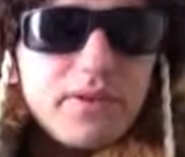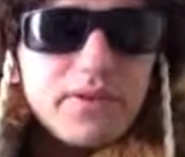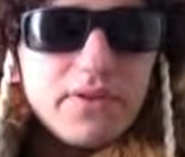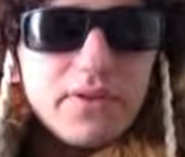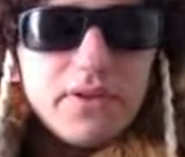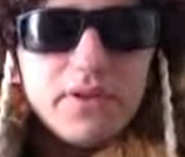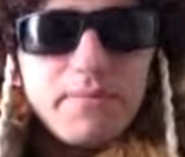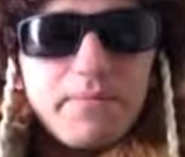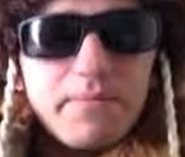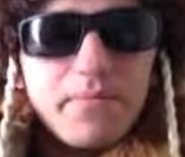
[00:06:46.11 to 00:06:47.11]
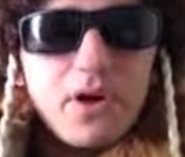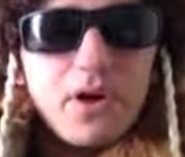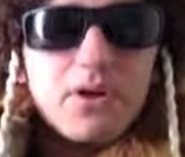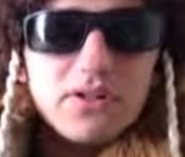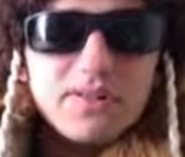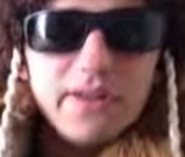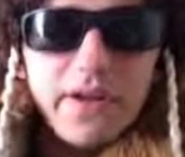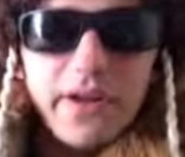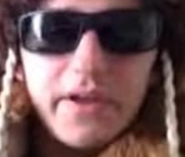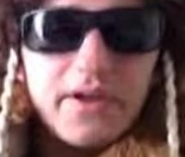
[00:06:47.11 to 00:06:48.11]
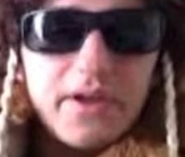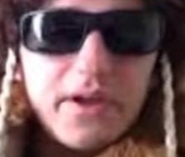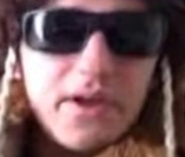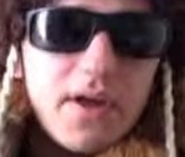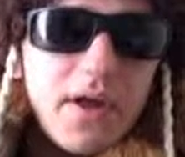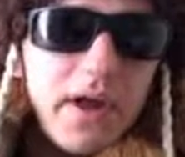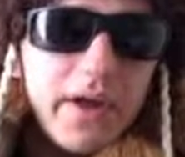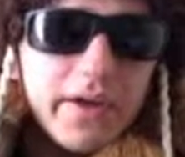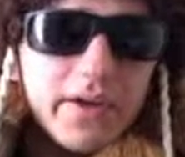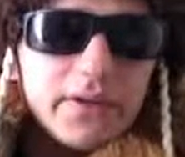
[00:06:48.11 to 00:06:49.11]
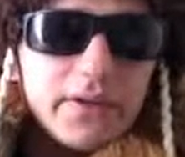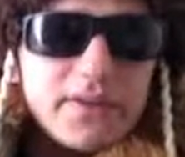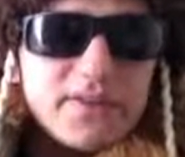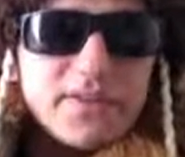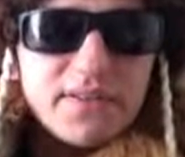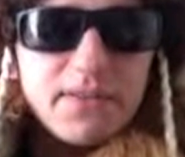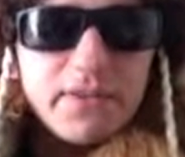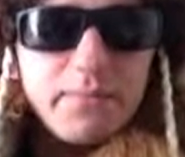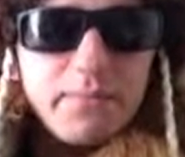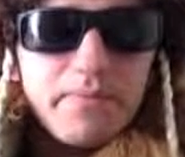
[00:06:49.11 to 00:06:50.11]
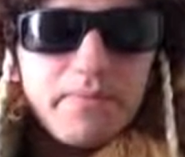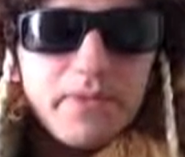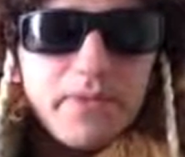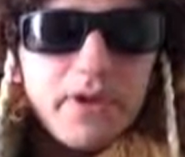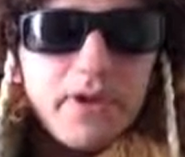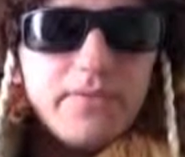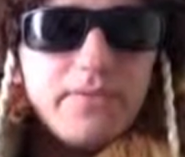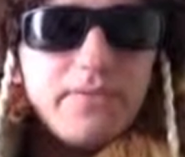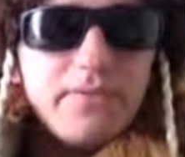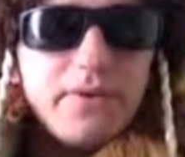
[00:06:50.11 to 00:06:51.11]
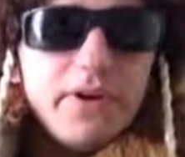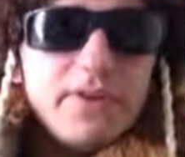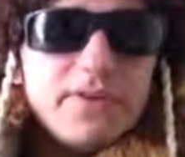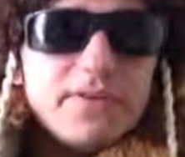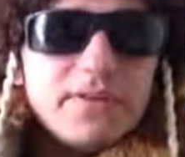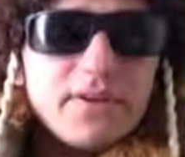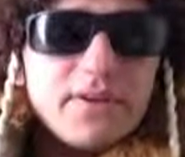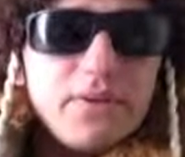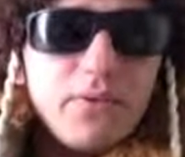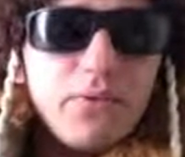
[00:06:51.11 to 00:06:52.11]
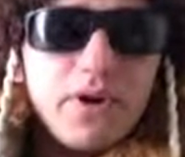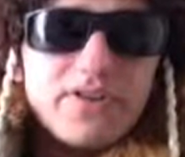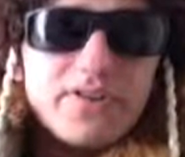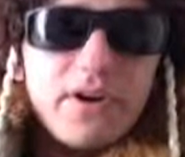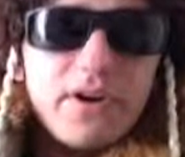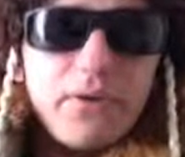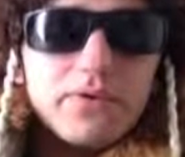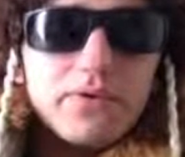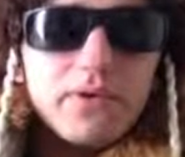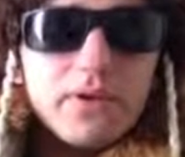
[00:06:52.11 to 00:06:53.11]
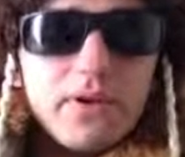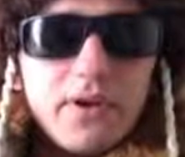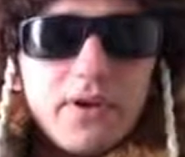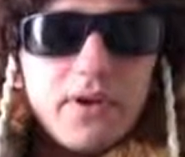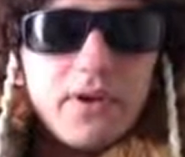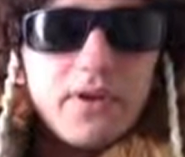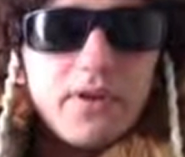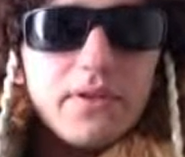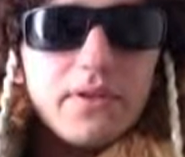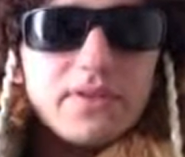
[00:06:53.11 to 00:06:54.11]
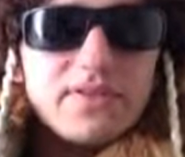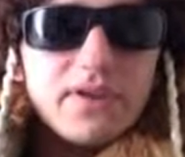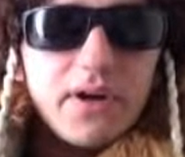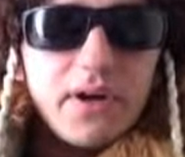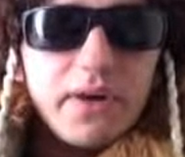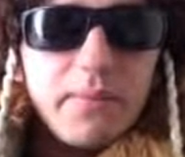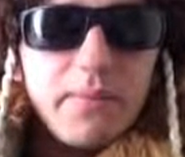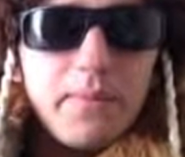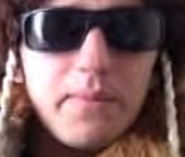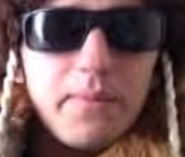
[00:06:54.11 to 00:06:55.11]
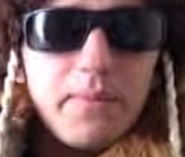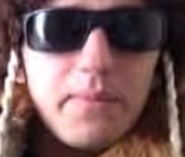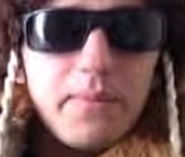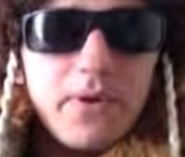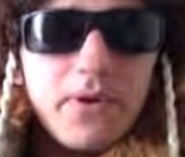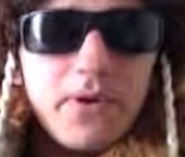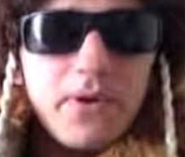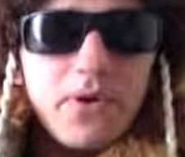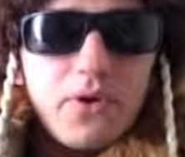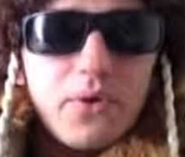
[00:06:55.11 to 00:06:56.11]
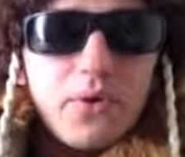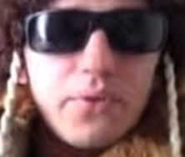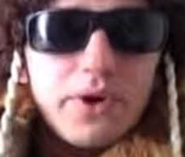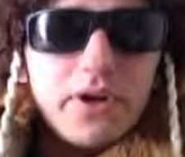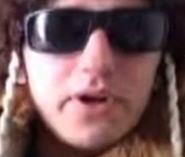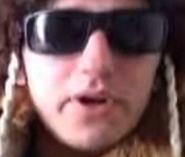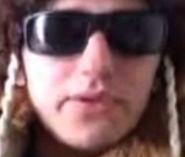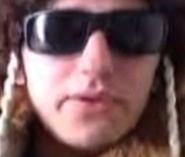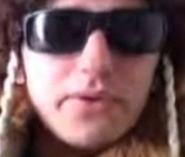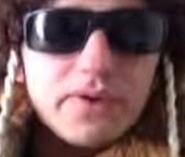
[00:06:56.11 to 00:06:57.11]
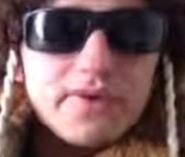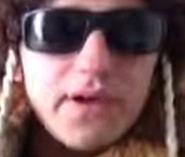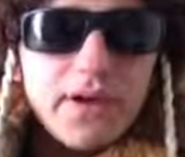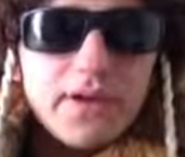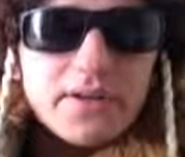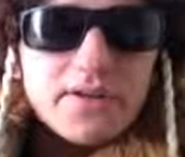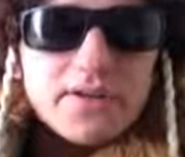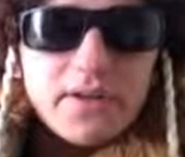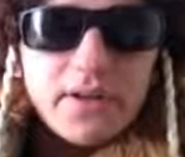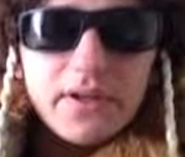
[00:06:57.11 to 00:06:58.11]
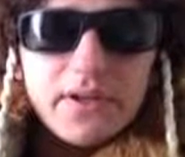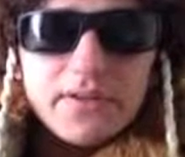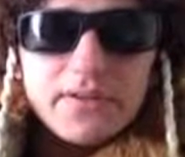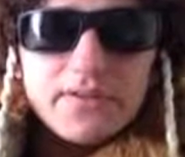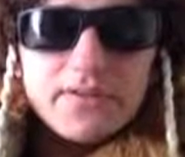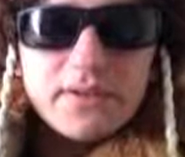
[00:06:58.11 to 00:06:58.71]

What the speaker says: the call stake. And let's see if it works out this time. We got 30 seconds, and